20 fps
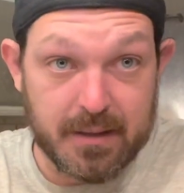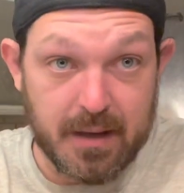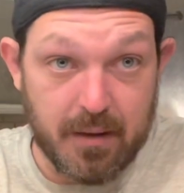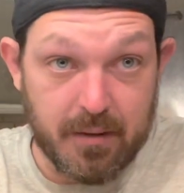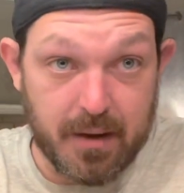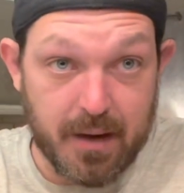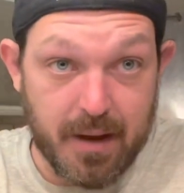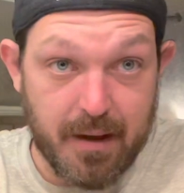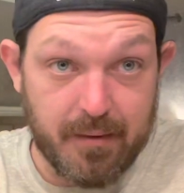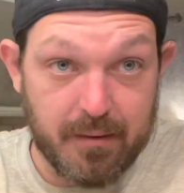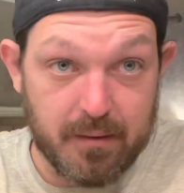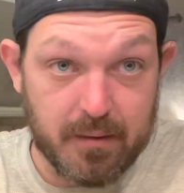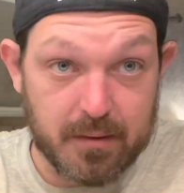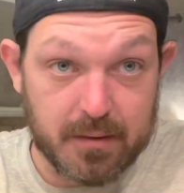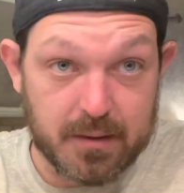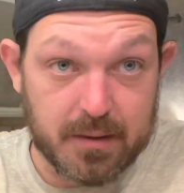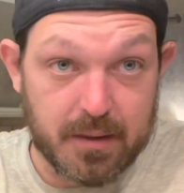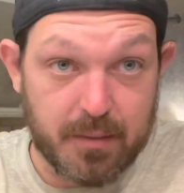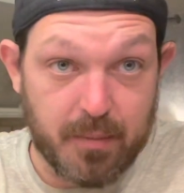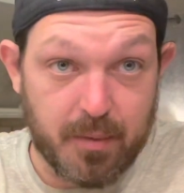now that I had a little
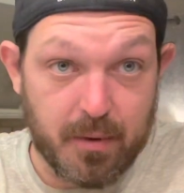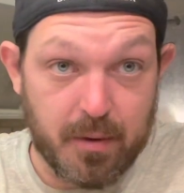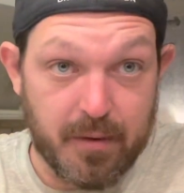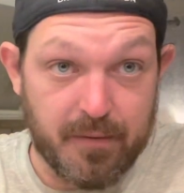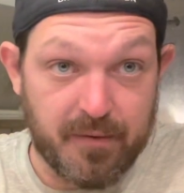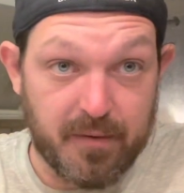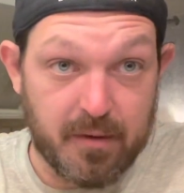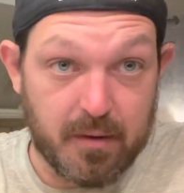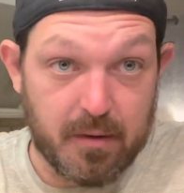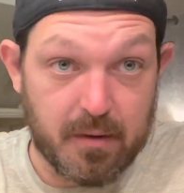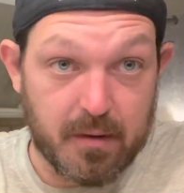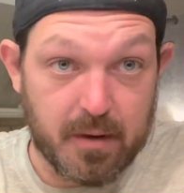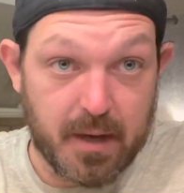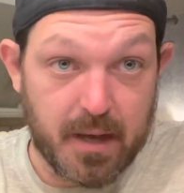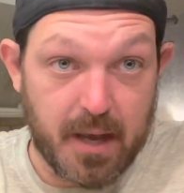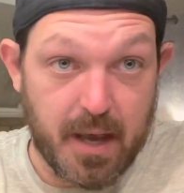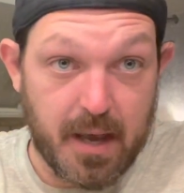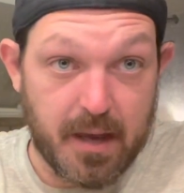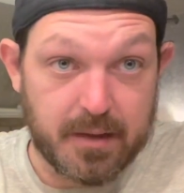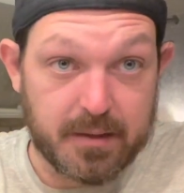sipple, I feel a little
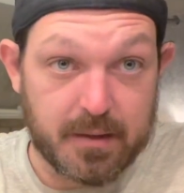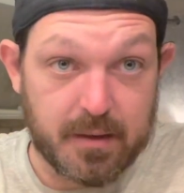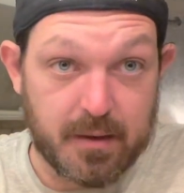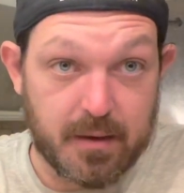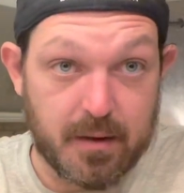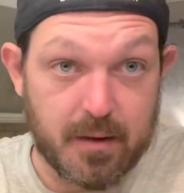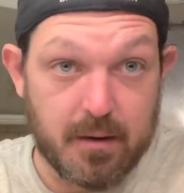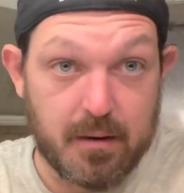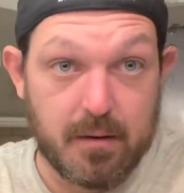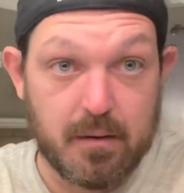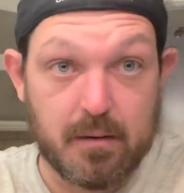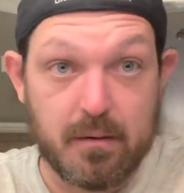gangster.